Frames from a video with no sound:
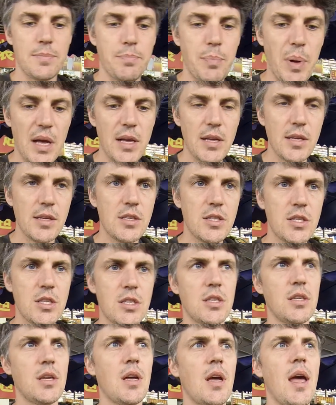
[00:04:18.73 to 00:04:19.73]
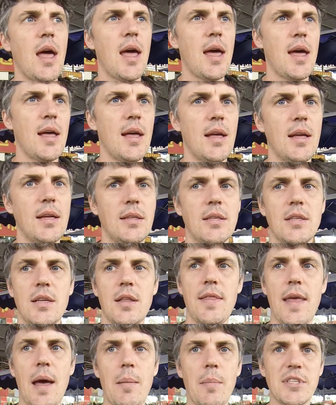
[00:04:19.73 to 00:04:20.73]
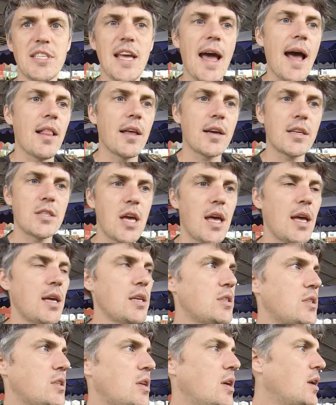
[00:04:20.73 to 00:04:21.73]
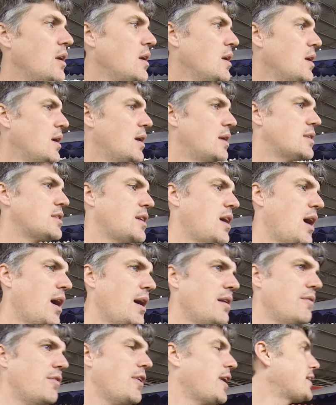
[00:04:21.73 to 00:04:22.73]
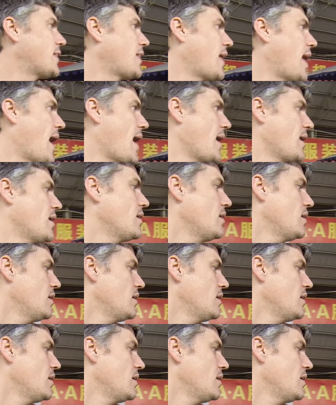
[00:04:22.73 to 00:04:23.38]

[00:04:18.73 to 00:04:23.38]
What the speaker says: buzz and that metallic taste. It's kind of like that.